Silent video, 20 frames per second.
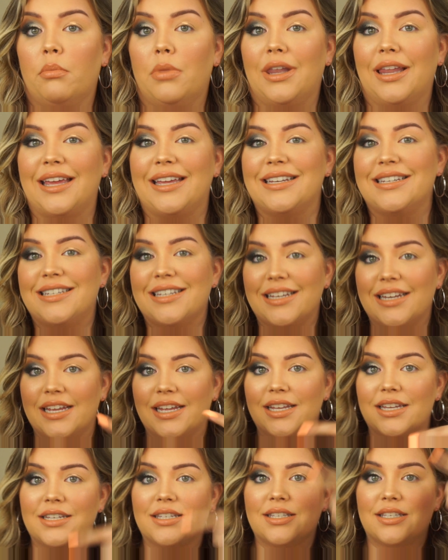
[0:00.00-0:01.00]
blended
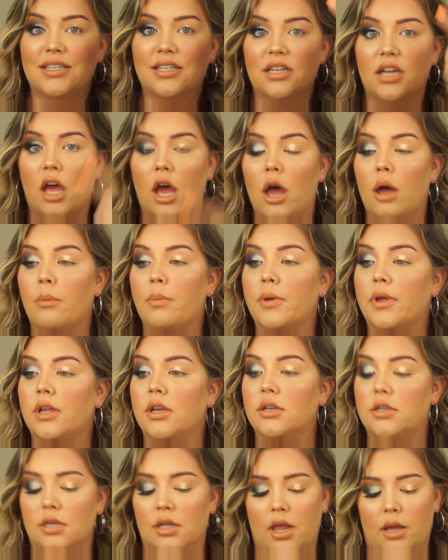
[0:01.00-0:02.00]
it up
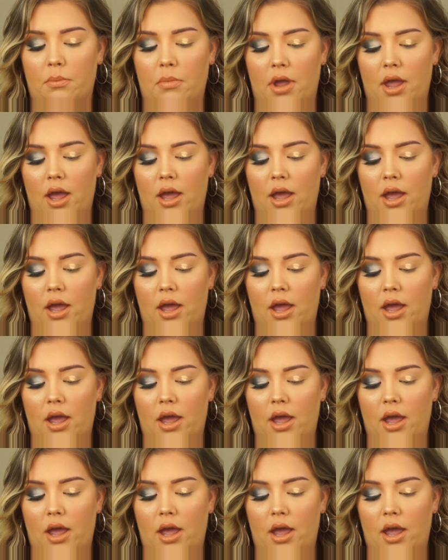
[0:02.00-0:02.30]
into like my